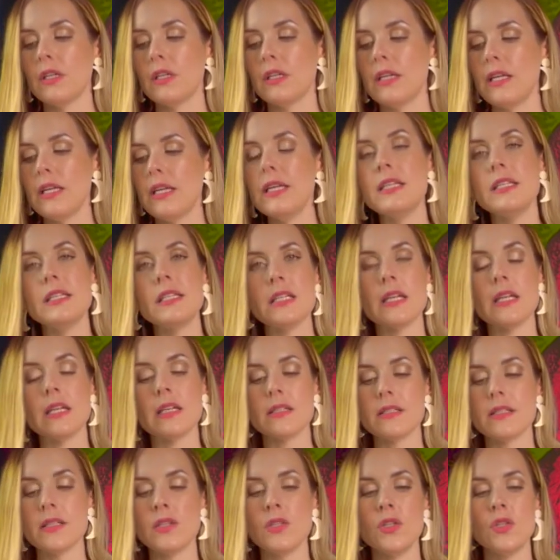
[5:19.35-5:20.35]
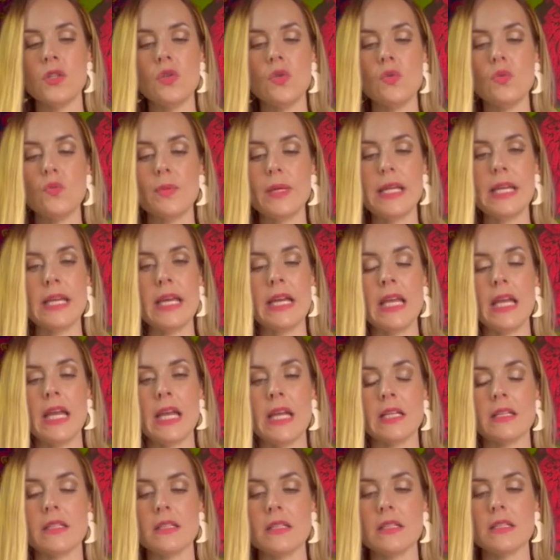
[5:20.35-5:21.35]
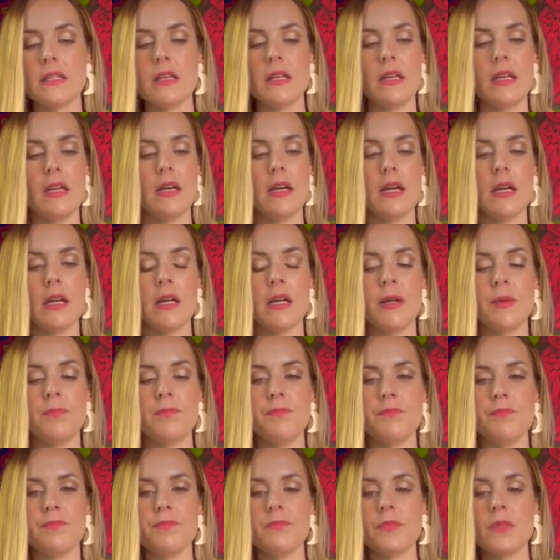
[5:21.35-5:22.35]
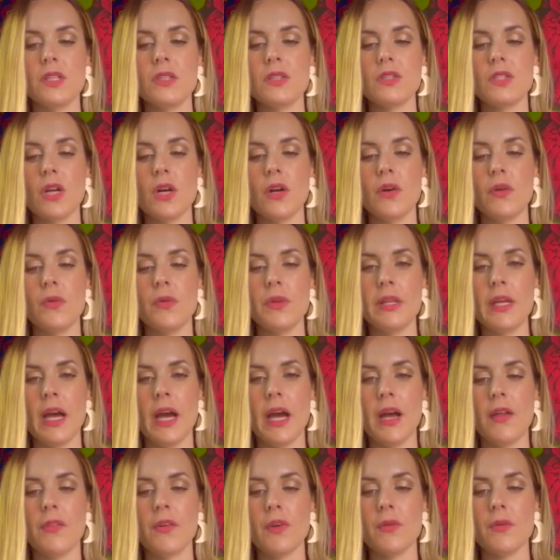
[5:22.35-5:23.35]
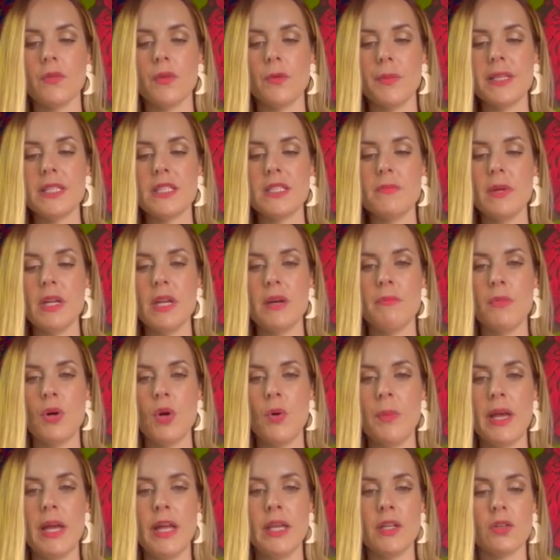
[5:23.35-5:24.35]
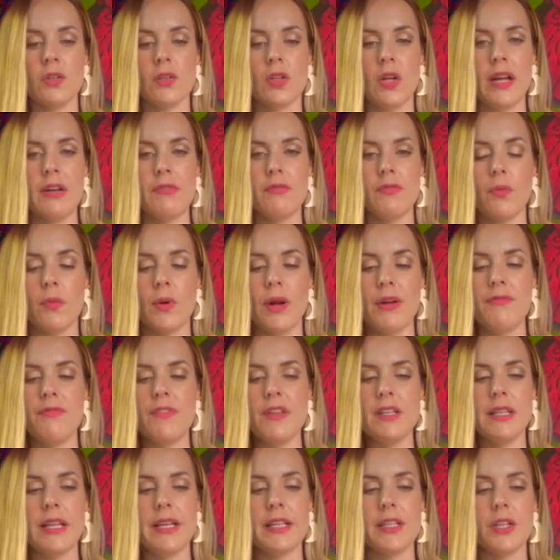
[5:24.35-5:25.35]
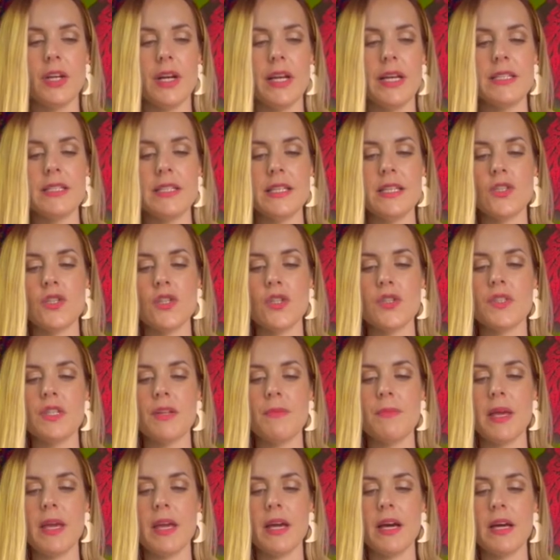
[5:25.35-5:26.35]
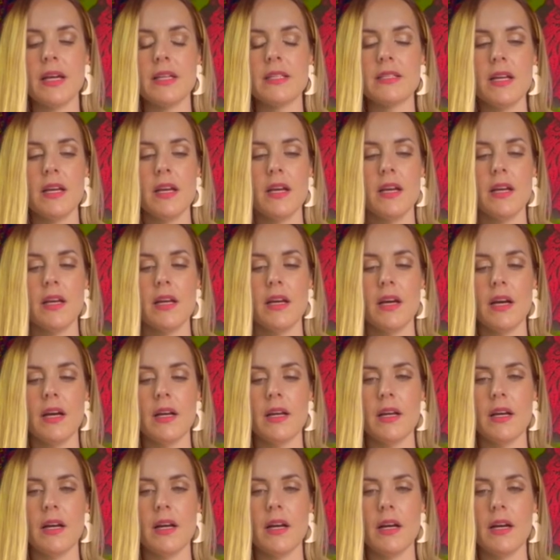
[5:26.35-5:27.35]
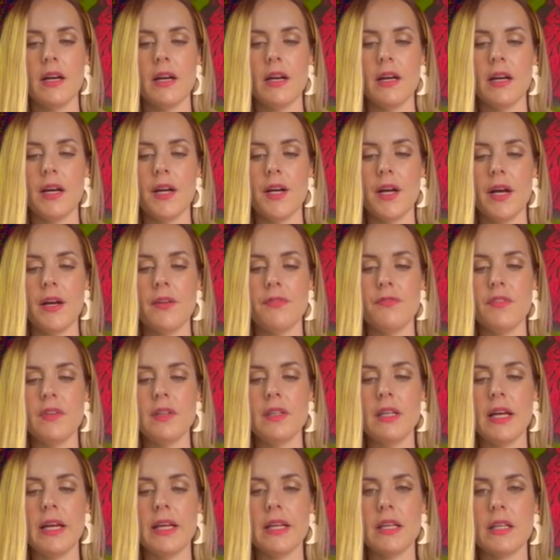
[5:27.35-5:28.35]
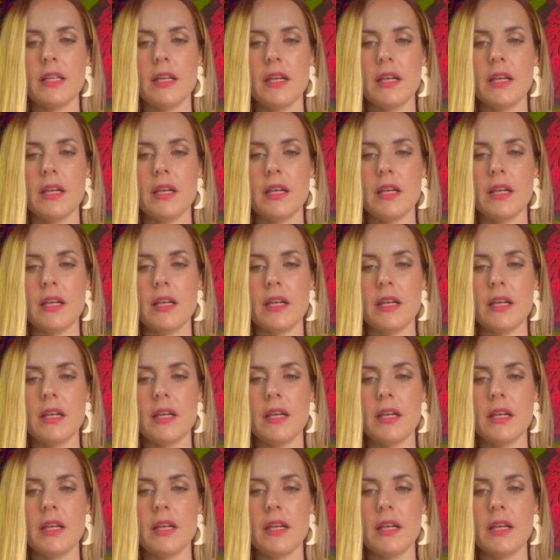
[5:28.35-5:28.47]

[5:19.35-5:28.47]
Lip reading: endings and new beginnings. So yeah, there must have been a moment in your life where I feel like it's interesting because I feel like